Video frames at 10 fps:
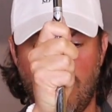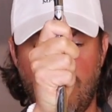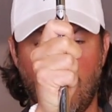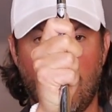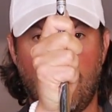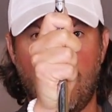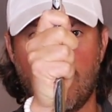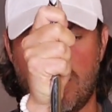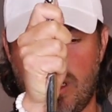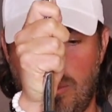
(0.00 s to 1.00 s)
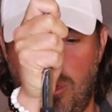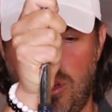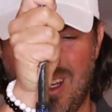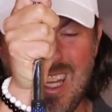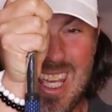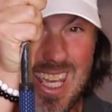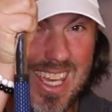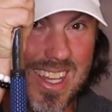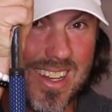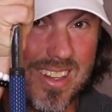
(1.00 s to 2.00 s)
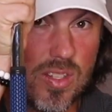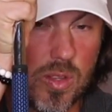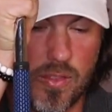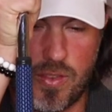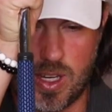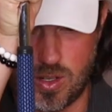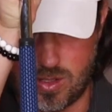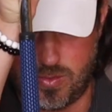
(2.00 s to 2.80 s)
for what it feels like to put it into the fingers.